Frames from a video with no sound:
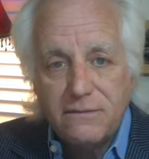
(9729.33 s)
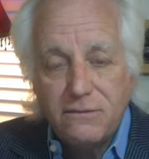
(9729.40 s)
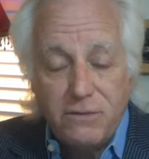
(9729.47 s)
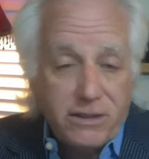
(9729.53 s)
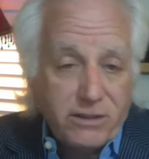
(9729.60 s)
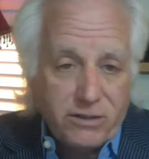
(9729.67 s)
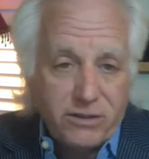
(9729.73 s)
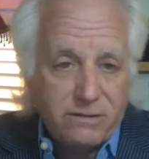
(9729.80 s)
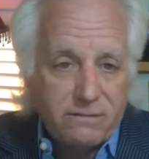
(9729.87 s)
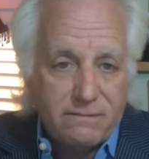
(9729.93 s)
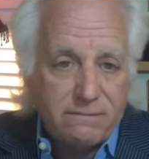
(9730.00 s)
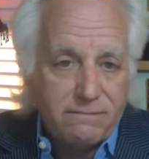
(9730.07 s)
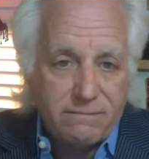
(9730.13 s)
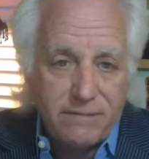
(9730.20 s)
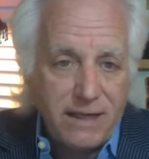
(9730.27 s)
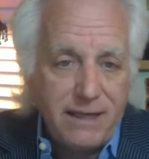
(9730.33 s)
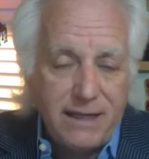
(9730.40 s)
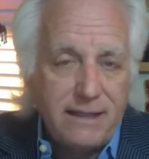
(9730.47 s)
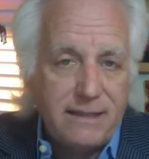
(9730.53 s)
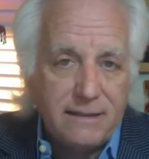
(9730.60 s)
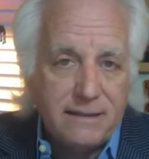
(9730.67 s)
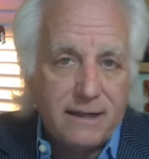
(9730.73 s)
which they
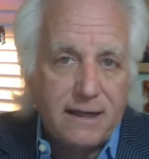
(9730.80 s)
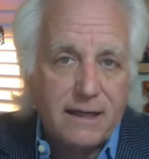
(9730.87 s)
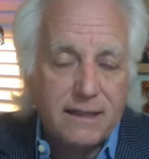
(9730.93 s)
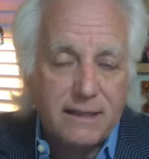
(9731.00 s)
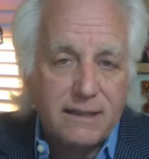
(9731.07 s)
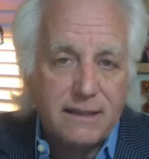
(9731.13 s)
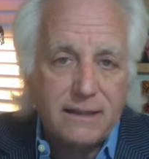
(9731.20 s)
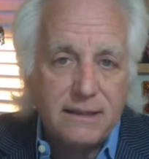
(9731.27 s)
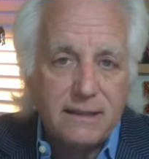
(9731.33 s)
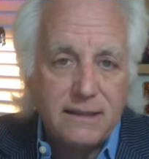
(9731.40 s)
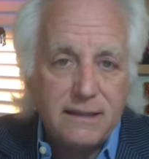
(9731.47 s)
didn't lock it in.